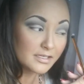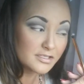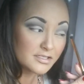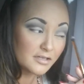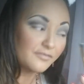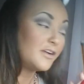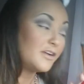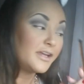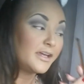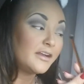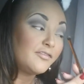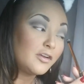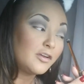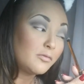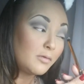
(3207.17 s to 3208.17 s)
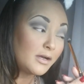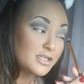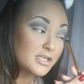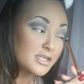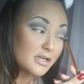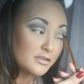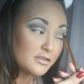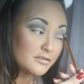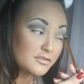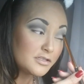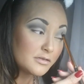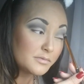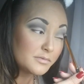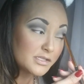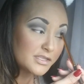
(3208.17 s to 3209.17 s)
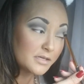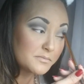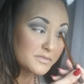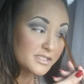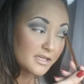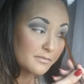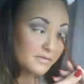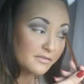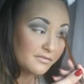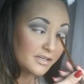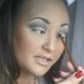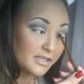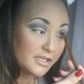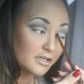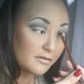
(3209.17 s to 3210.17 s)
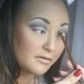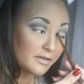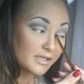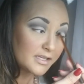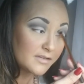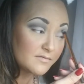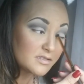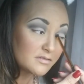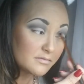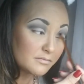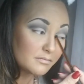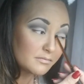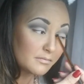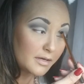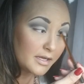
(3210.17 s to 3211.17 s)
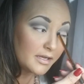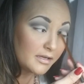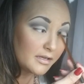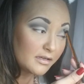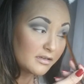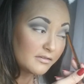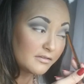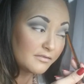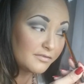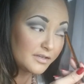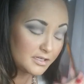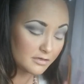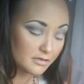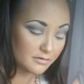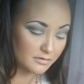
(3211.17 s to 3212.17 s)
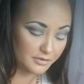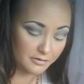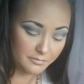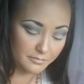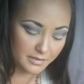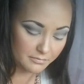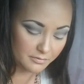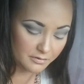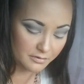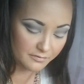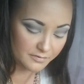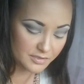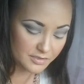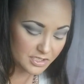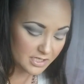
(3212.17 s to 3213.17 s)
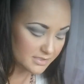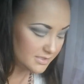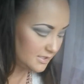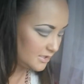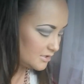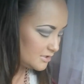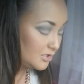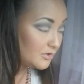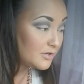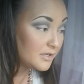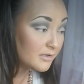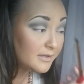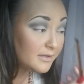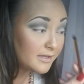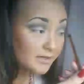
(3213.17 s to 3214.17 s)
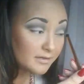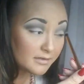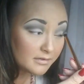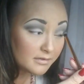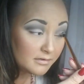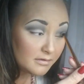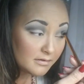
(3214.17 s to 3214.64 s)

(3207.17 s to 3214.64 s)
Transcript: Don't forget, if you're watching on YouTube, to thumbs up the video. It gives my video a little bit more of a chance to get circulated.